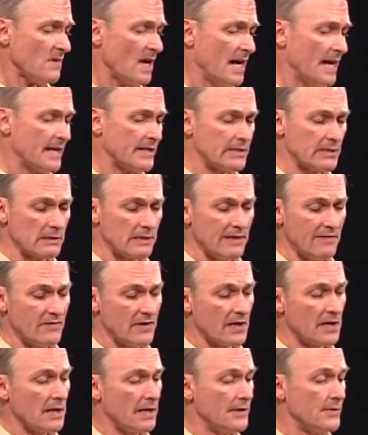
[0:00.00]
I had to leave
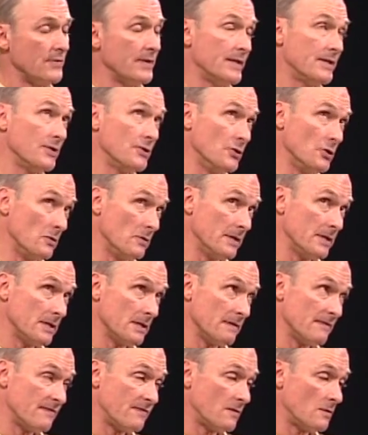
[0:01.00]
the country to do it,
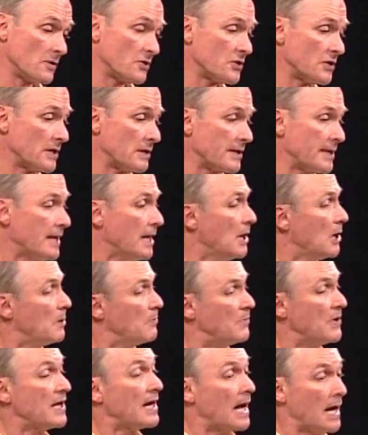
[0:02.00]
unfortunately,
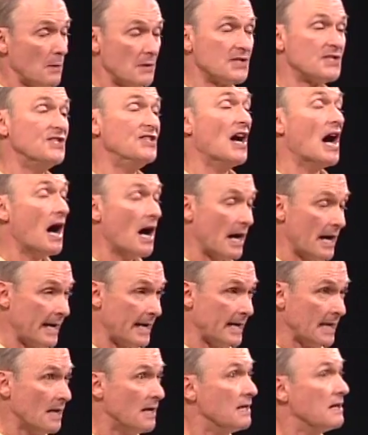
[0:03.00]
but I was
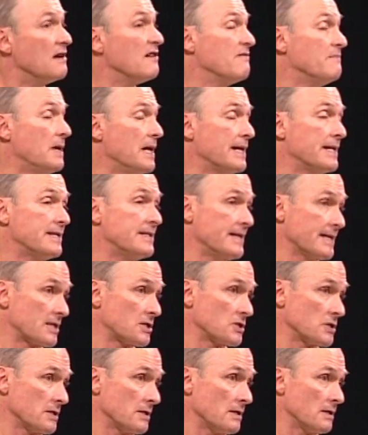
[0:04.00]
dying of my
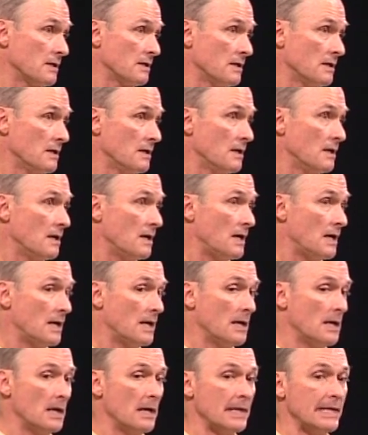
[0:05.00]
addiction.
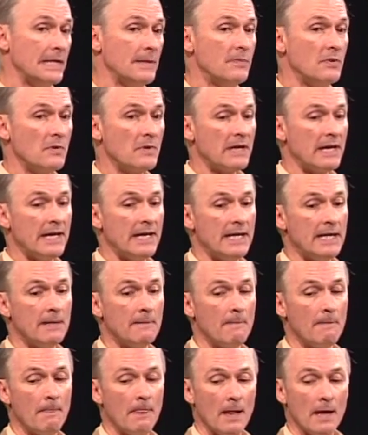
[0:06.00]

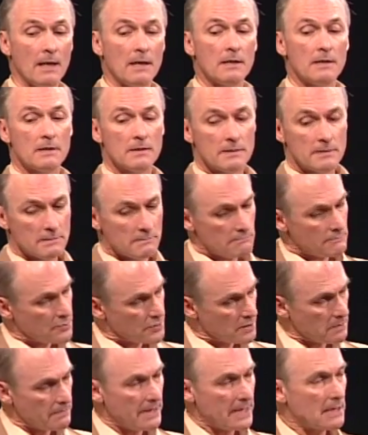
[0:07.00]
Ibogaine,
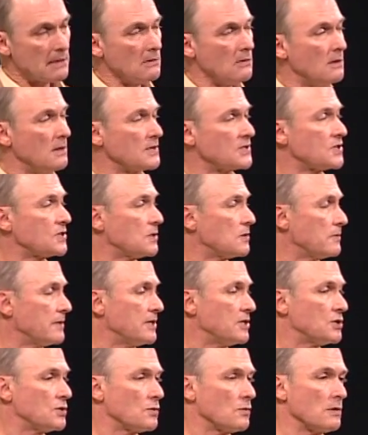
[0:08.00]
to make a long story
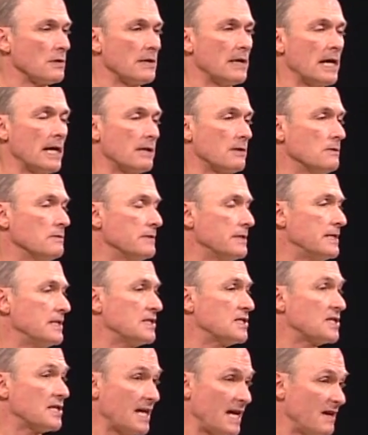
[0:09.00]
short, not only
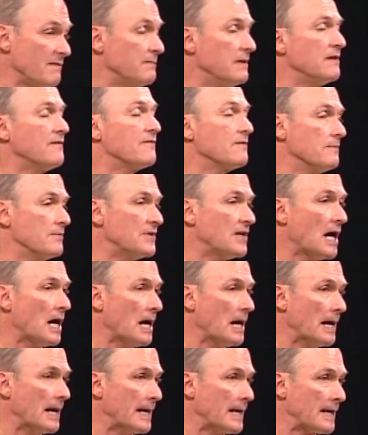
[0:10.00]
saved me from
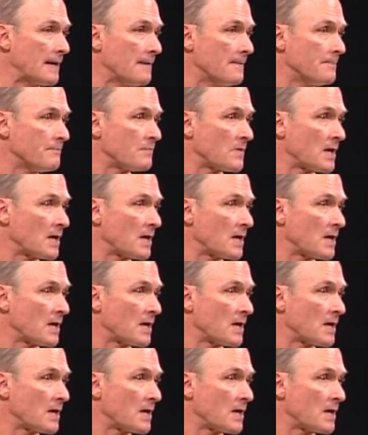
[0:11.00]
dying,